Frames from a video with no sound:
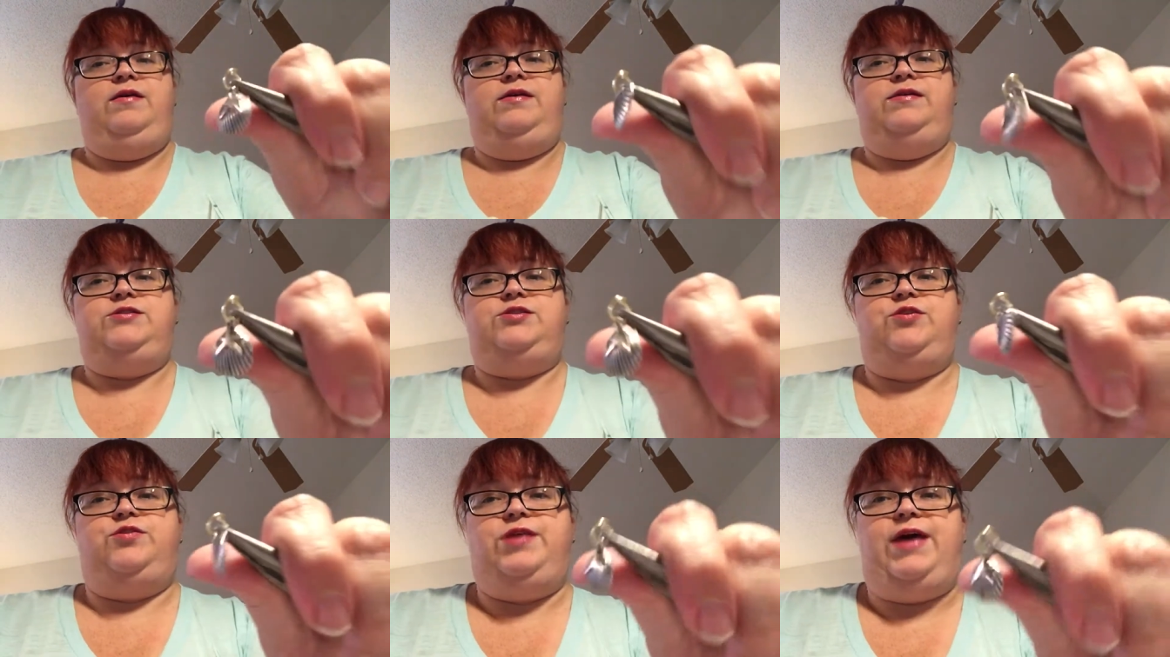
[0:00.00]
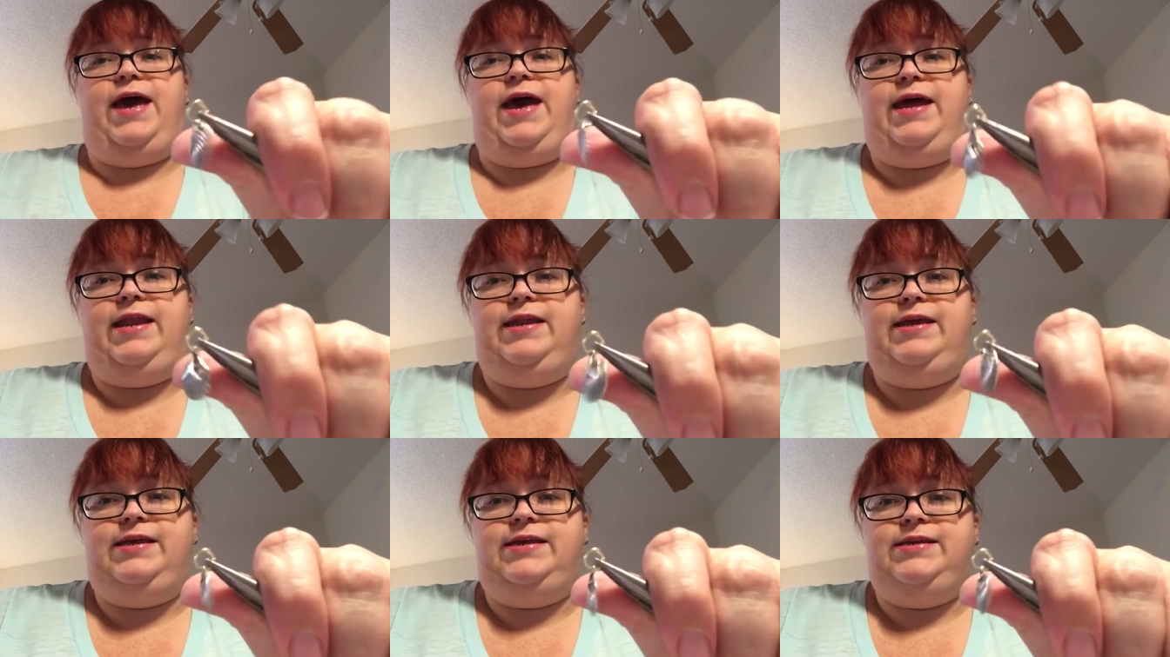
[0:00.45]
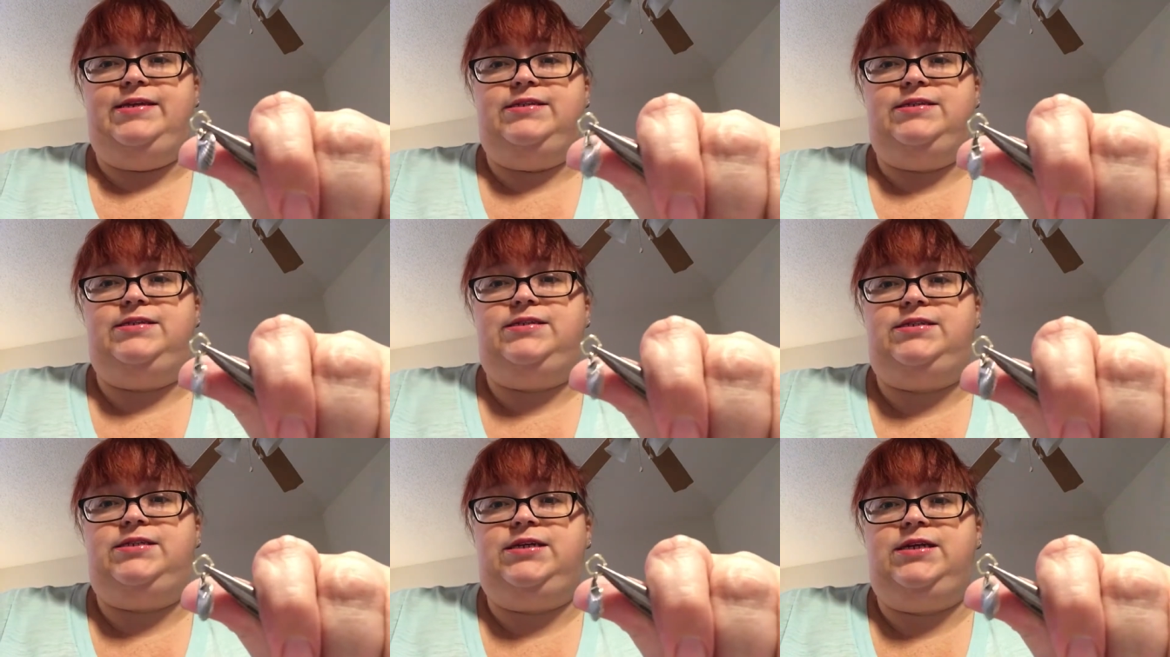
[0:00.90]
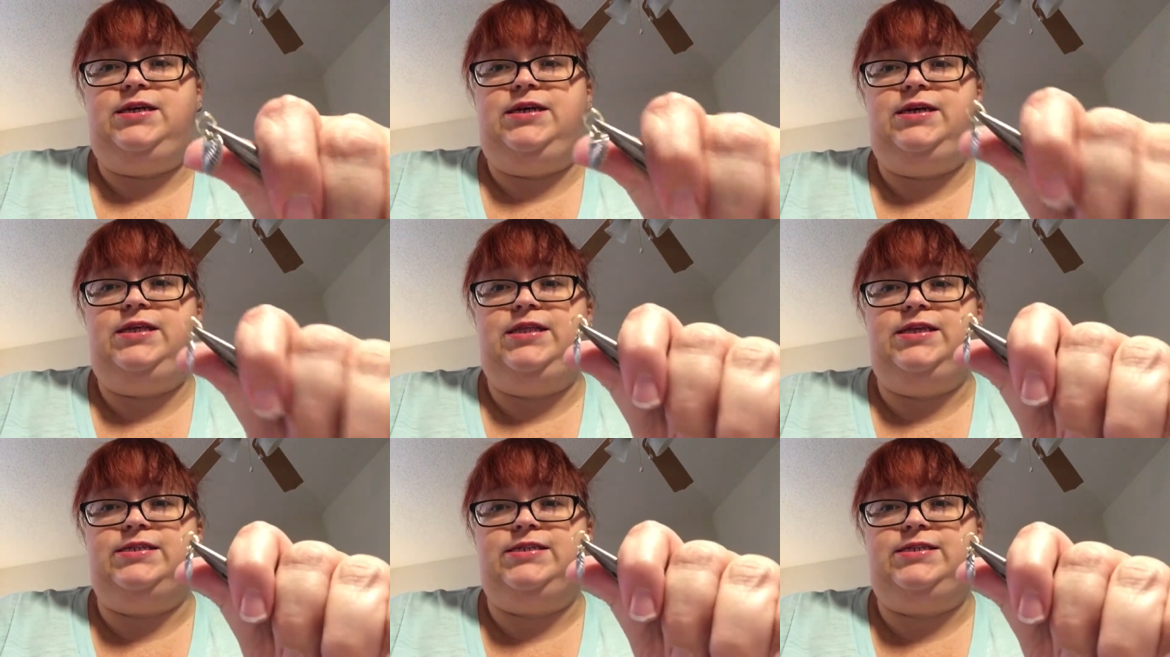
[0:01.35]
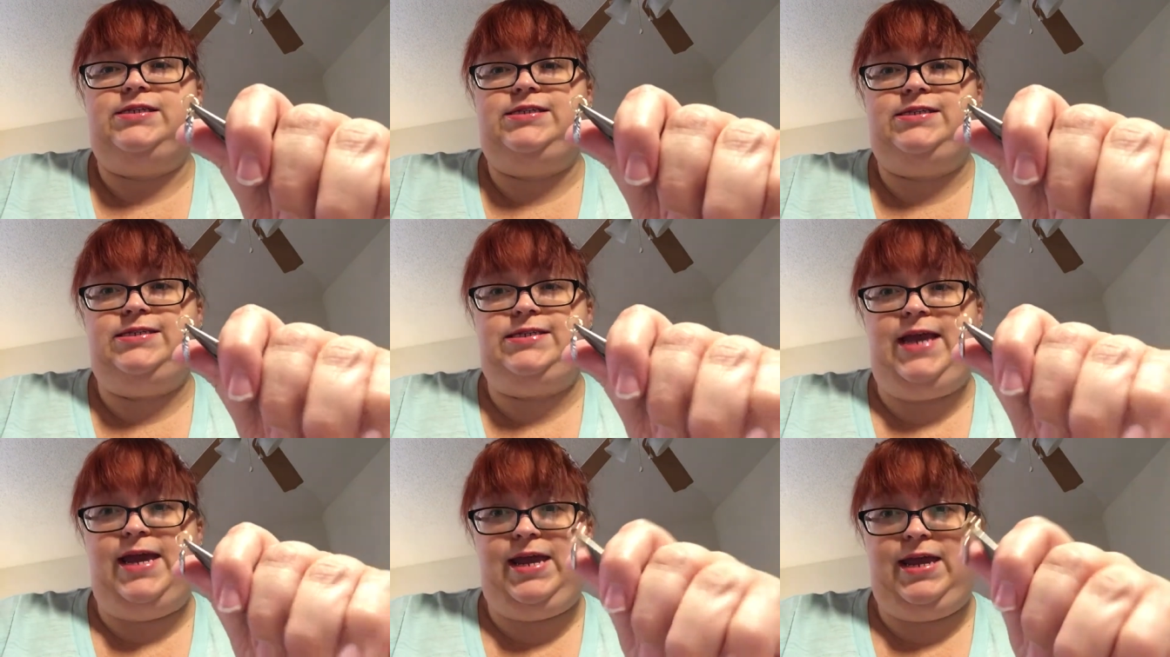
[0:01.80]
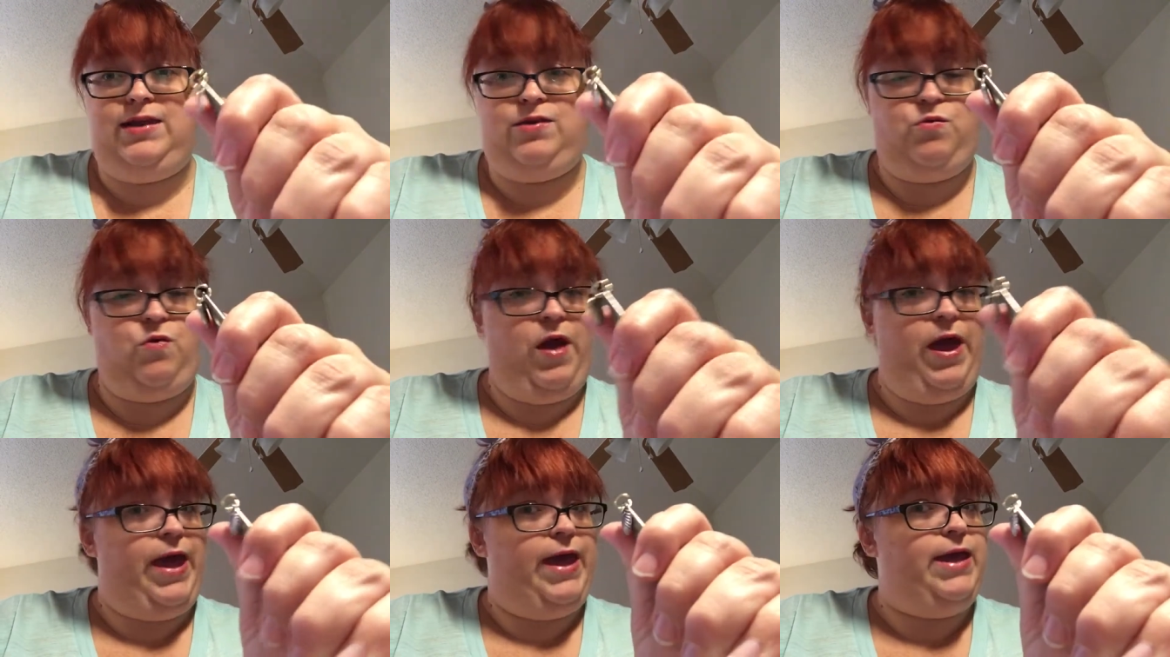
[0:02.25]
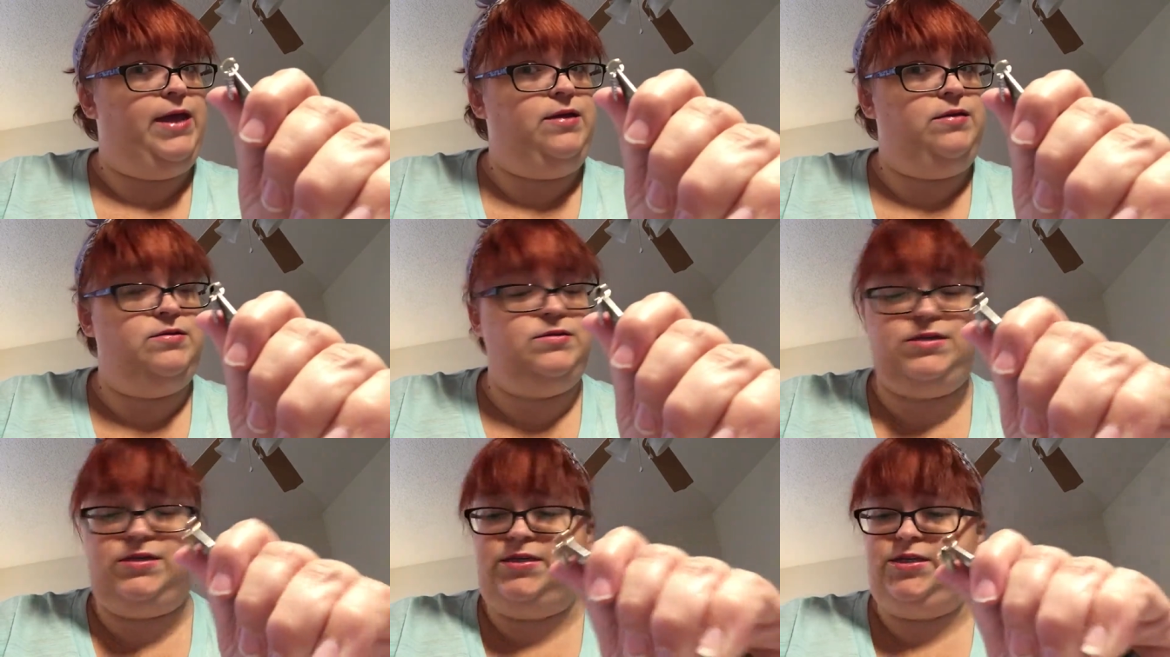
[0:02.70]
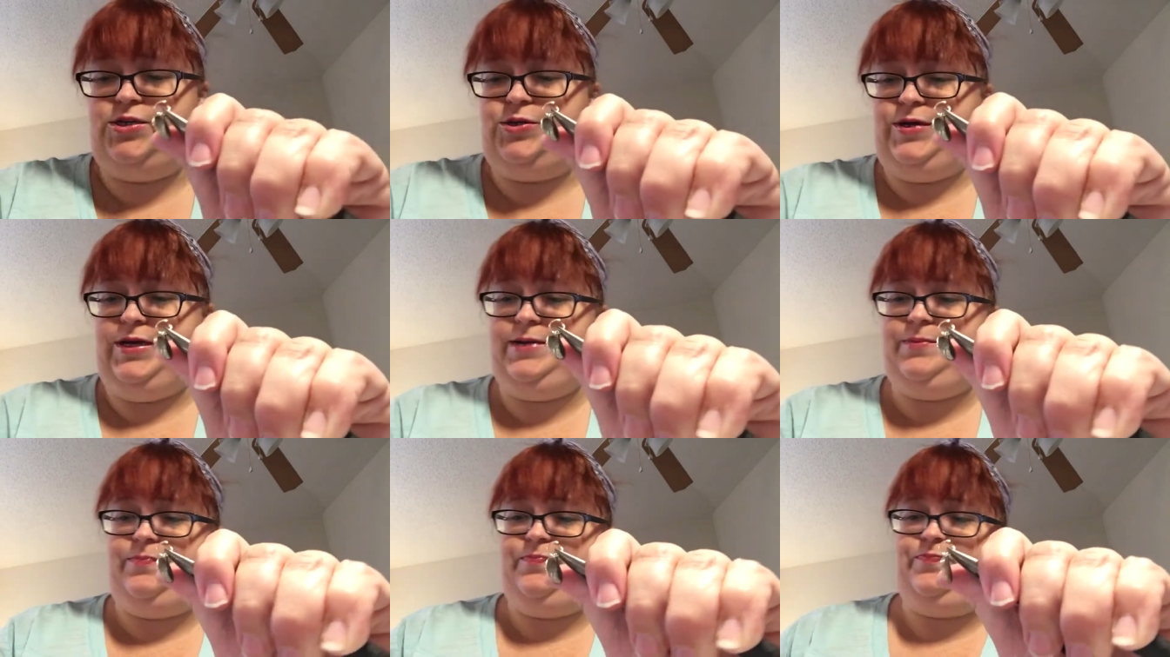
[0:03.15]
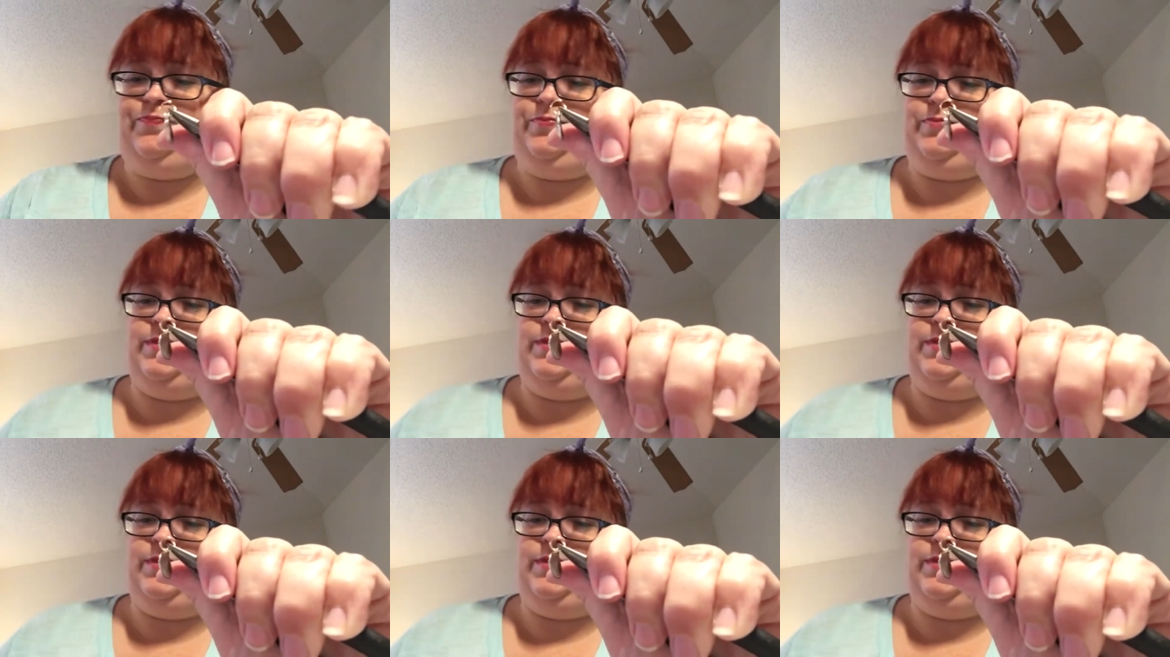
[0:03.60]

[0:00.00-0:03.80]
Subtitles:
So that is the second way to do it.